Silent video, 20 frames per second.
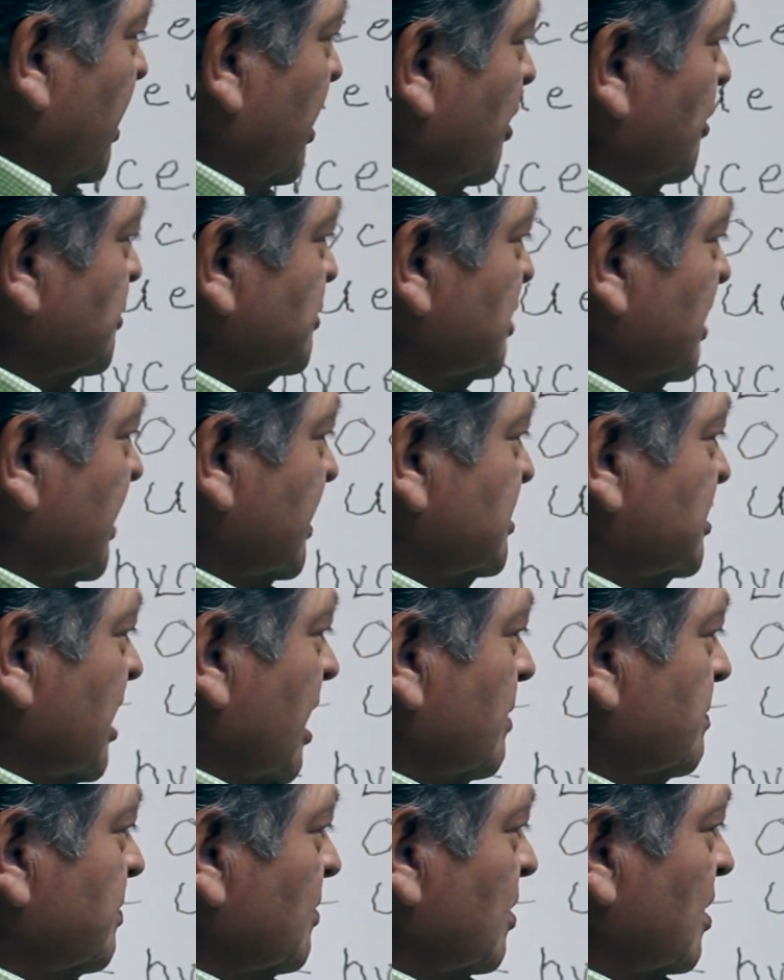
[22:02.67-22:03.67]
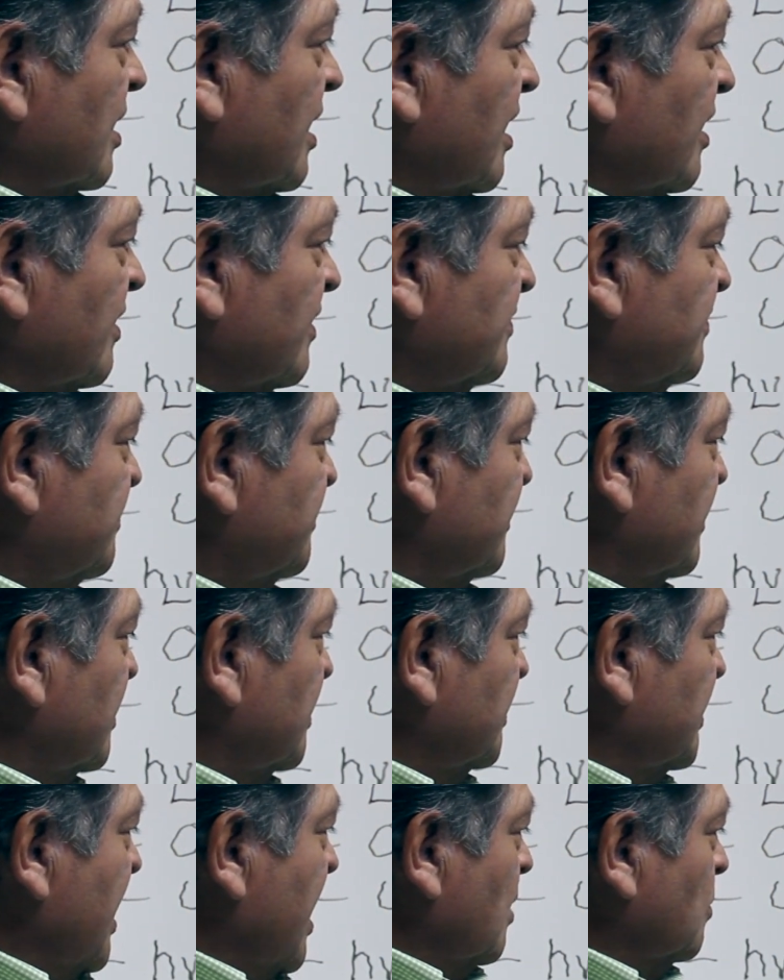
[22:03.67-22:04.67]
Here's an example of
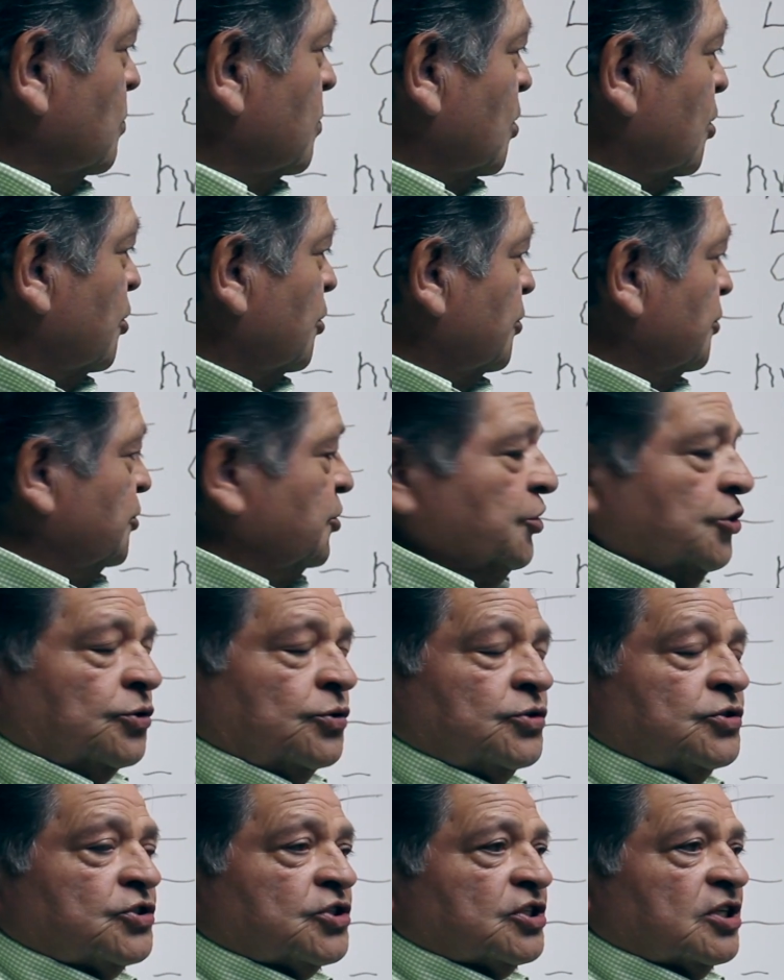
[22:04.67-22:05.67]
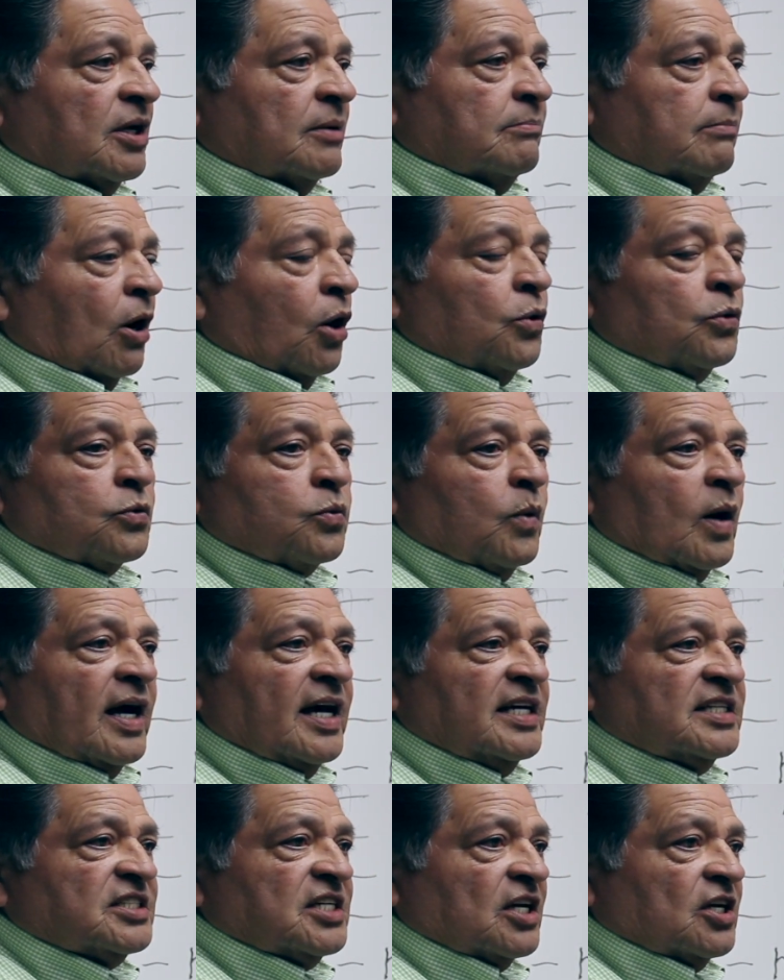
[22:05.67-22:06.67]
that word used both
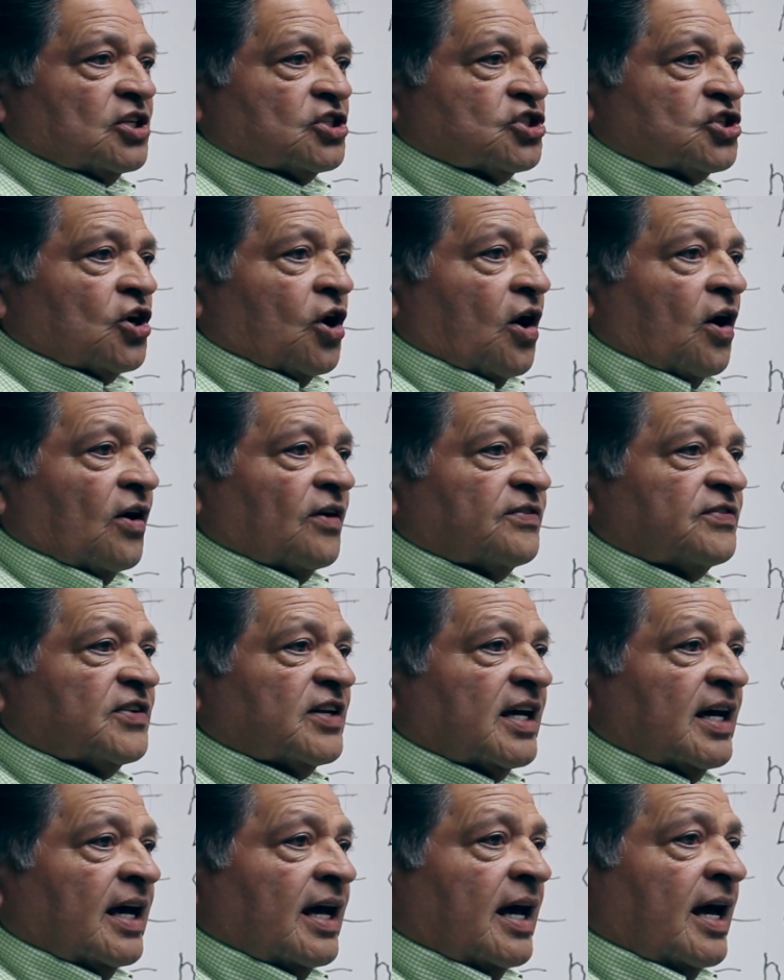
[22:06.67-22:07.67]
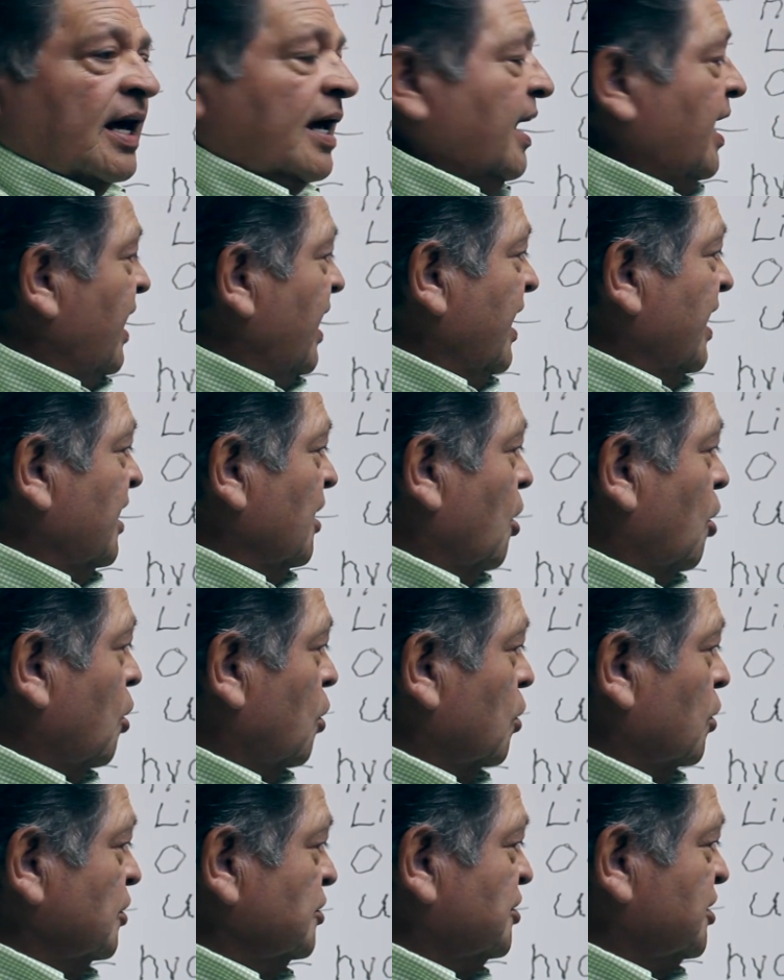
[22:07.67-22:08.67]
ways, in a soft and a
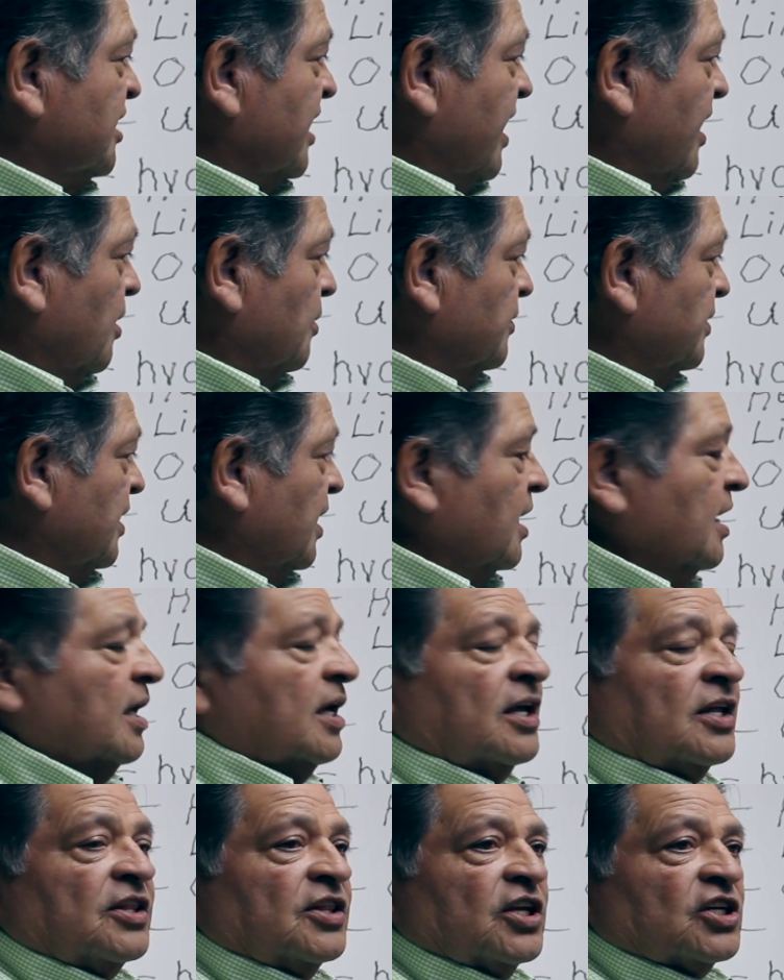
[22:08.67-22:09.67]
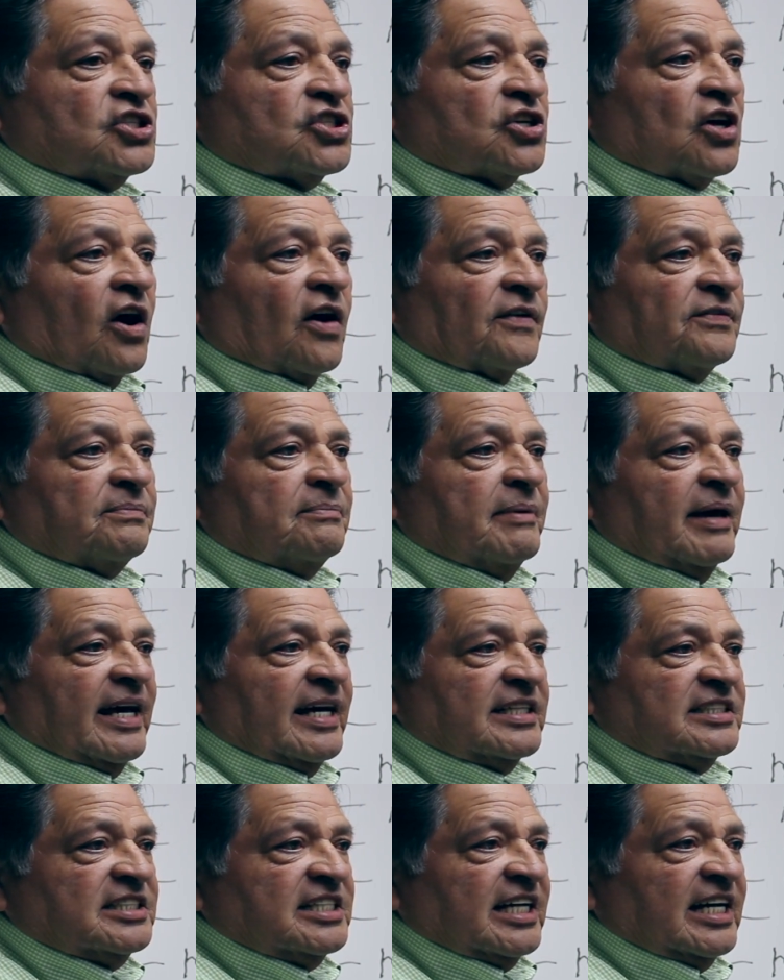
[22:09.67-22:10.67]
hard sound. The soft
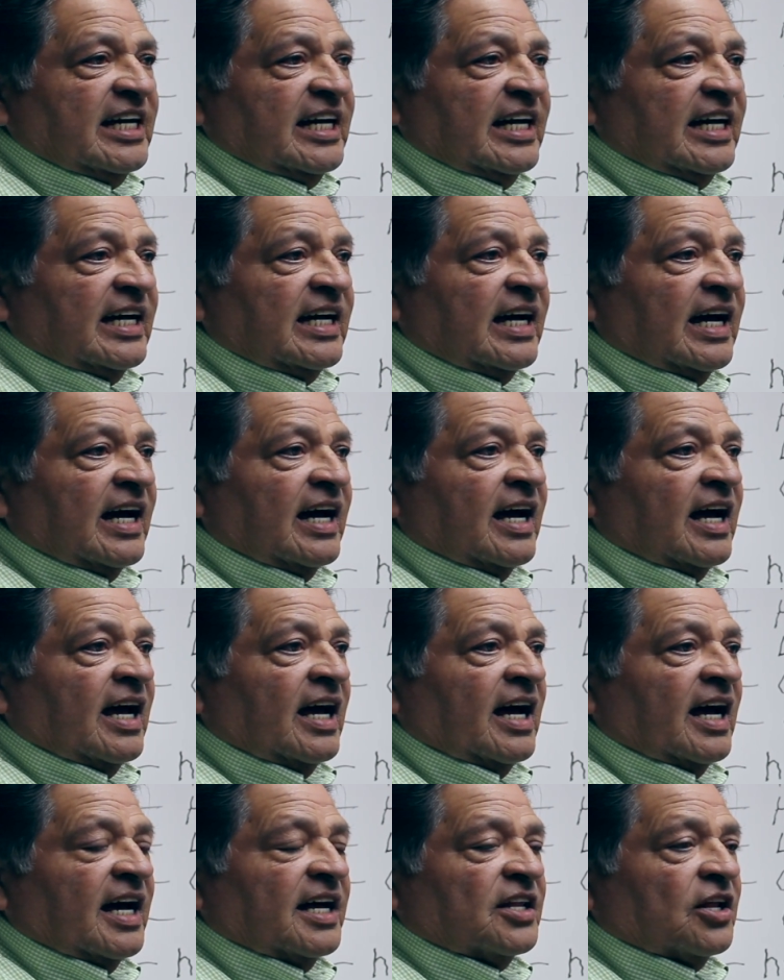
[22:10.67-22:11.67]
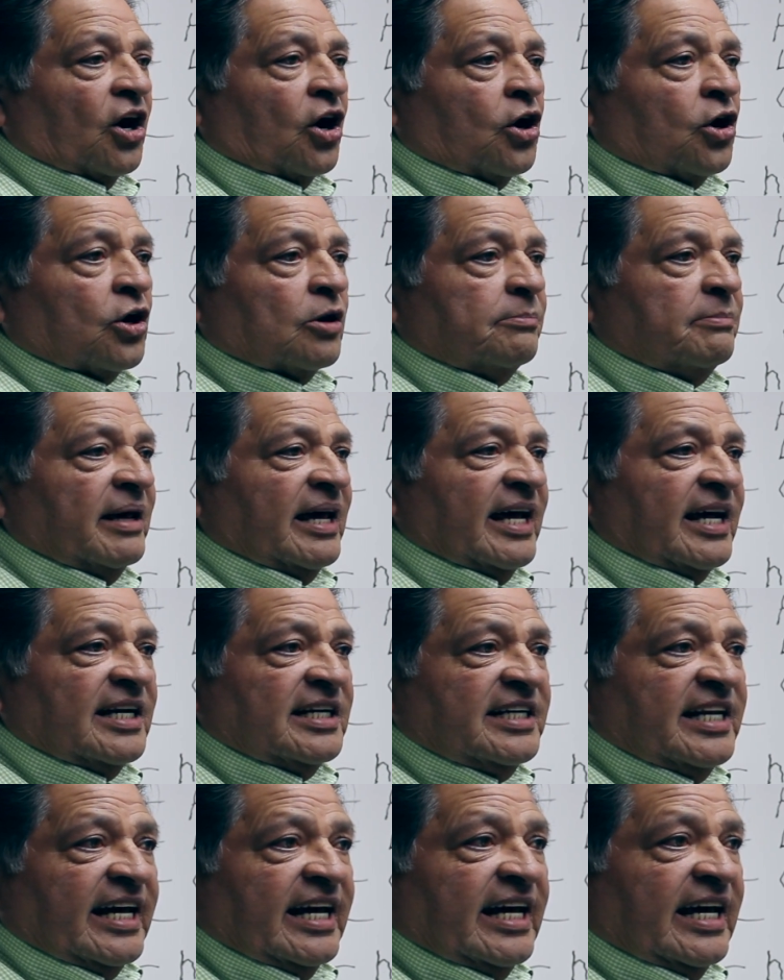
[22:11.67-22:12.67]
being D and the hard being
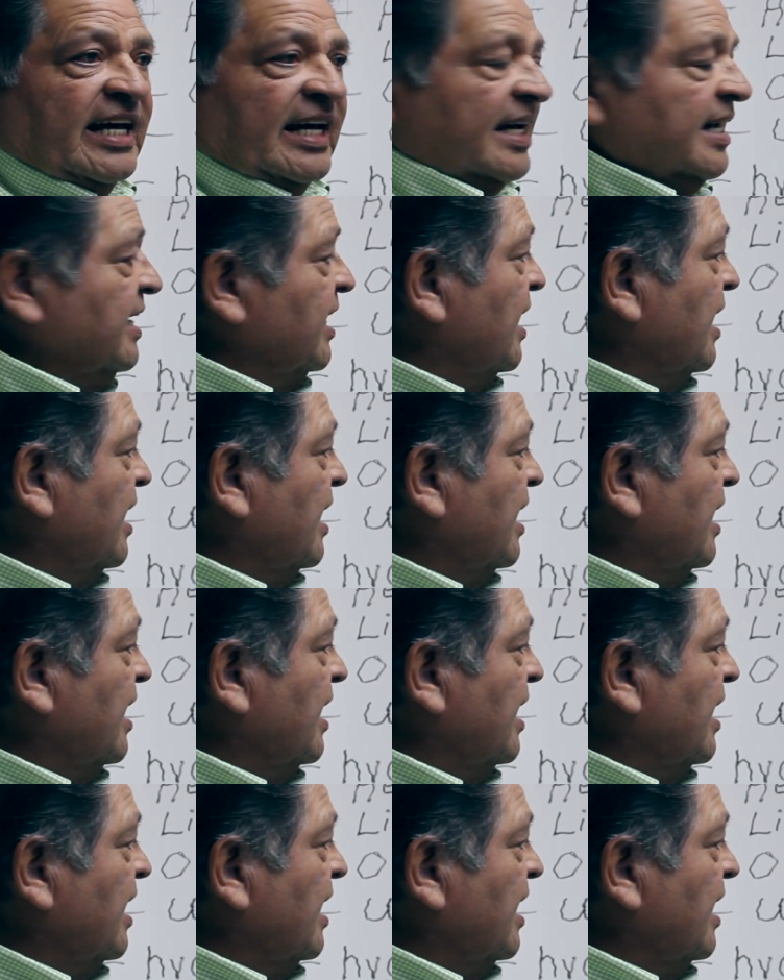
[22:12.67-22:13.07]
D.